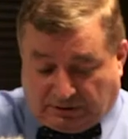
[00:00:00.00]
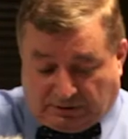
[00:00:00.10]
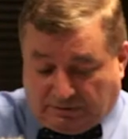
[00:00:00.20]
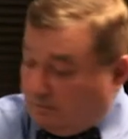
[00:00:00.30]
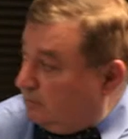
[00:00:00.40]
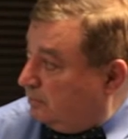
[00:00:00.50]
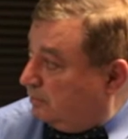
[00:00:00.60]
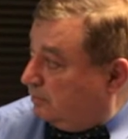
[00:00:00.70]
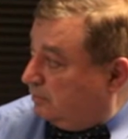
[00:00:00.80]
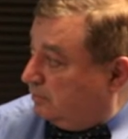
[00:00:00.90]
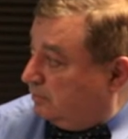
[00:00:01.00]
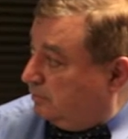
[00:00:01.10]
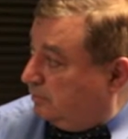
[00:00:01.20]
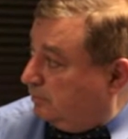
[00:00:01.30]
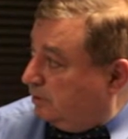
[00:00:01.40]

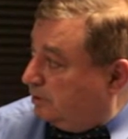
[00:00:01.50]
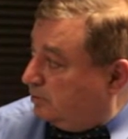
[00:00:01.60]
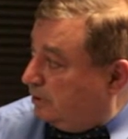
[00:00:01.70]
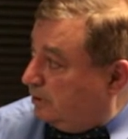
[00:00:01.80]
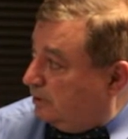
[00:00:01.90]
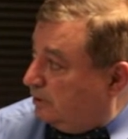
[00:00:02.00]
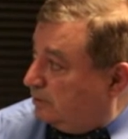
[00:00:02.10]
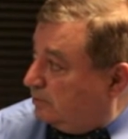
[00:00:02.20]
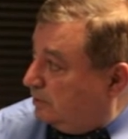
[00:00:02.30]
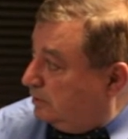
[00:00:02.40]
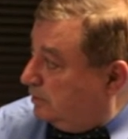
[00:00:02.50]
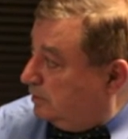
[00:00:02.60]
This one and this one.